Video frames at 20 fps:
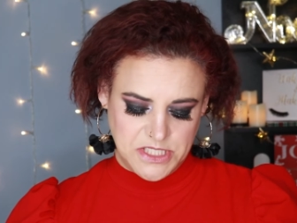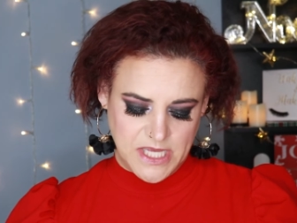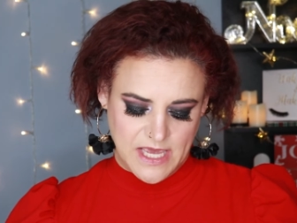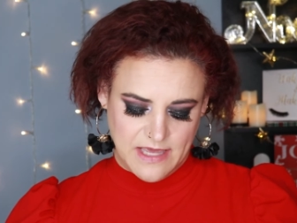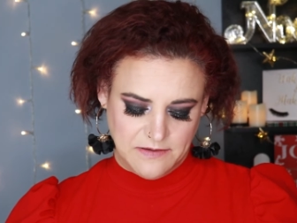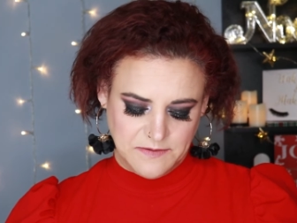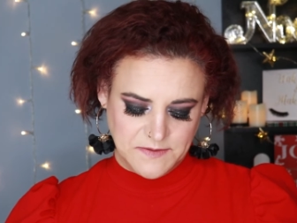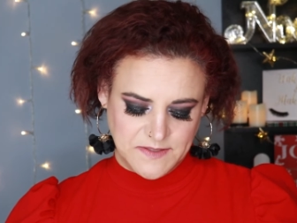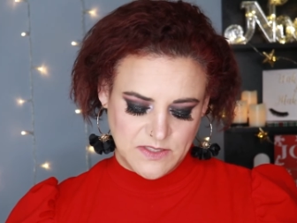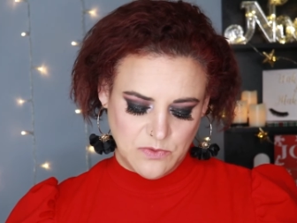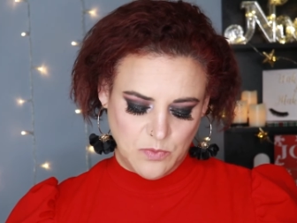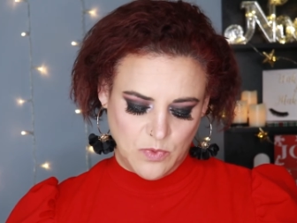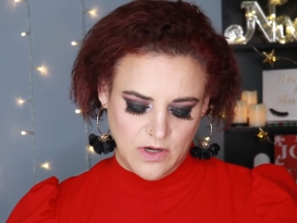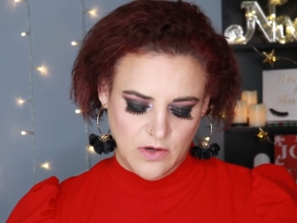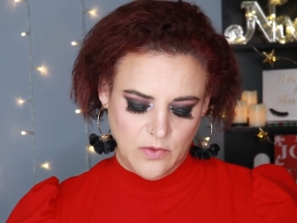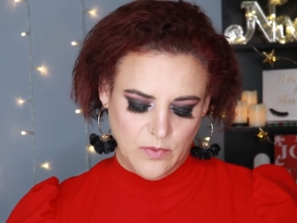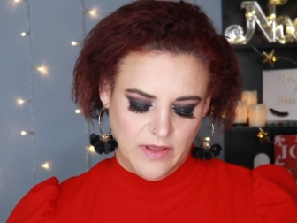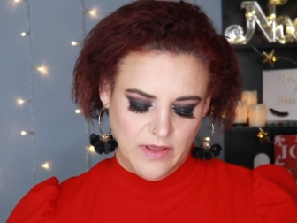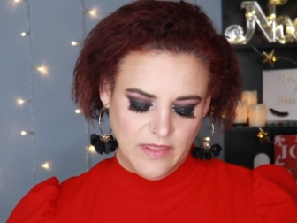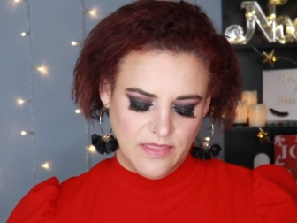shadows to
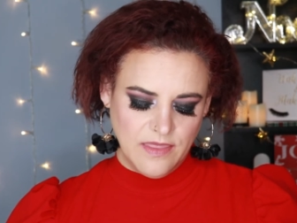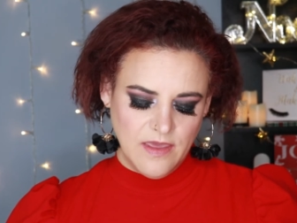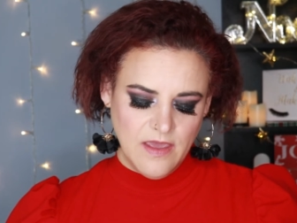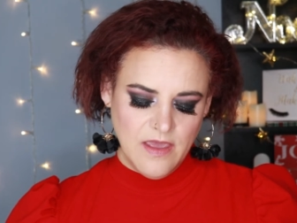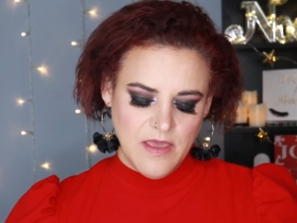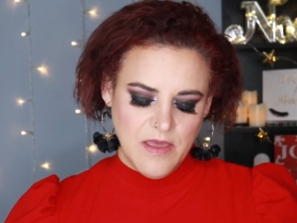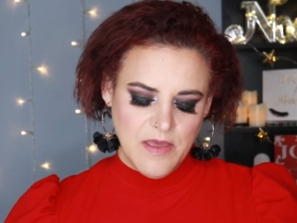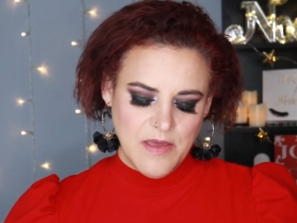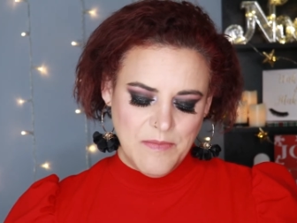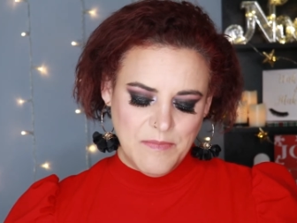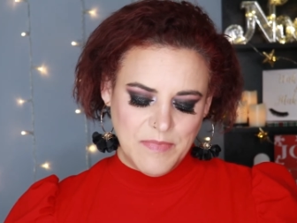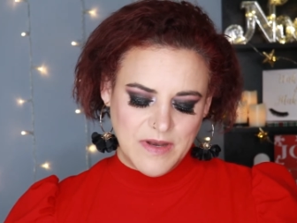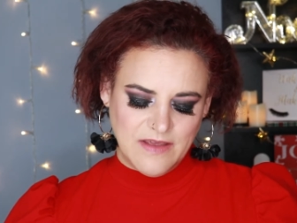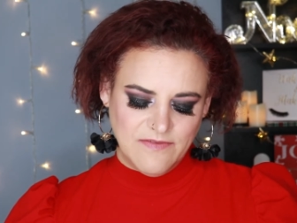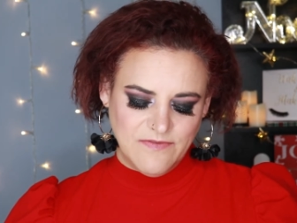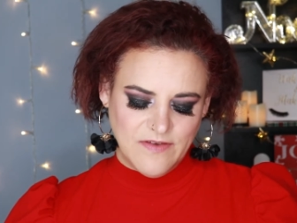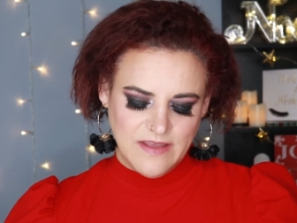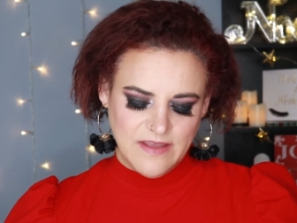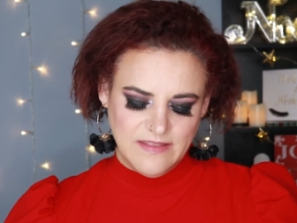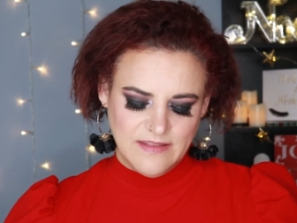work with. But
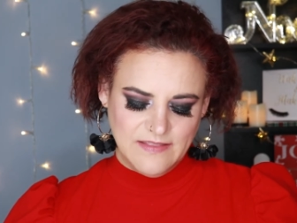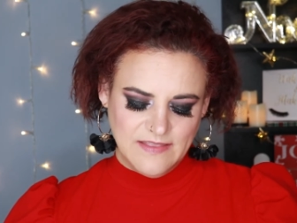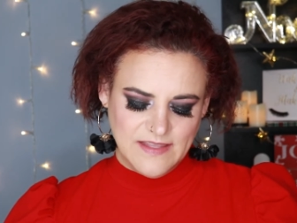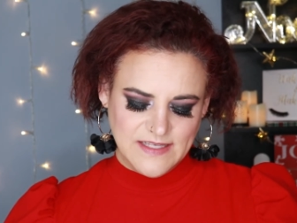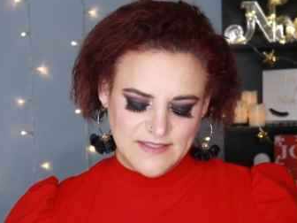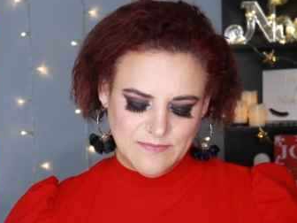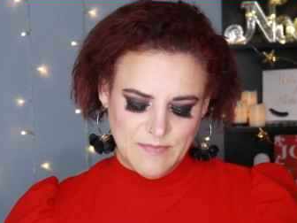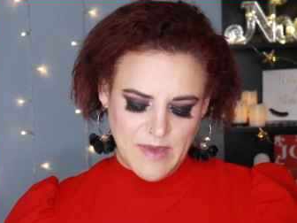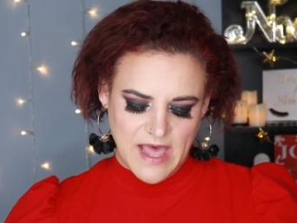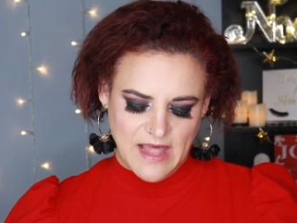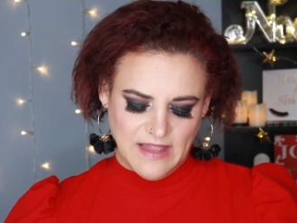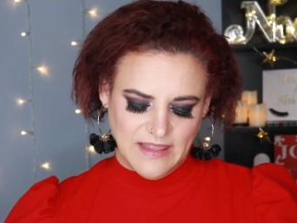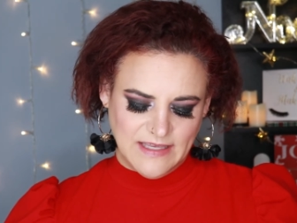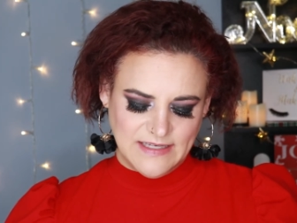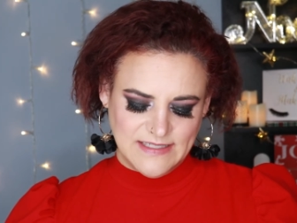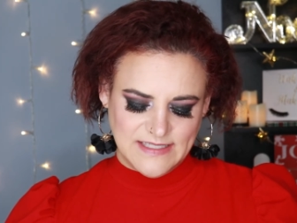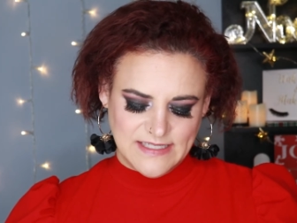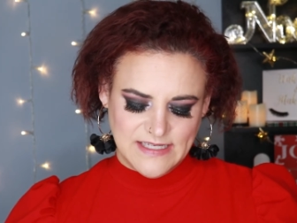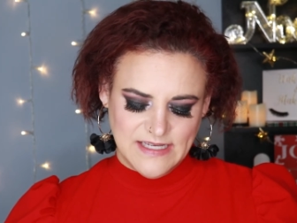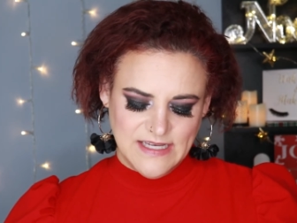I find that this
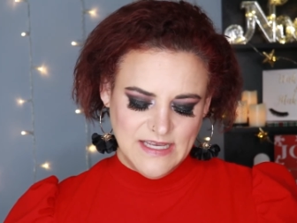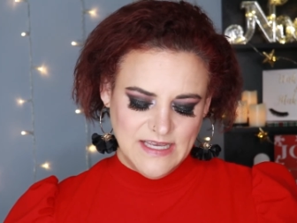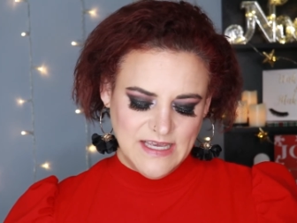palette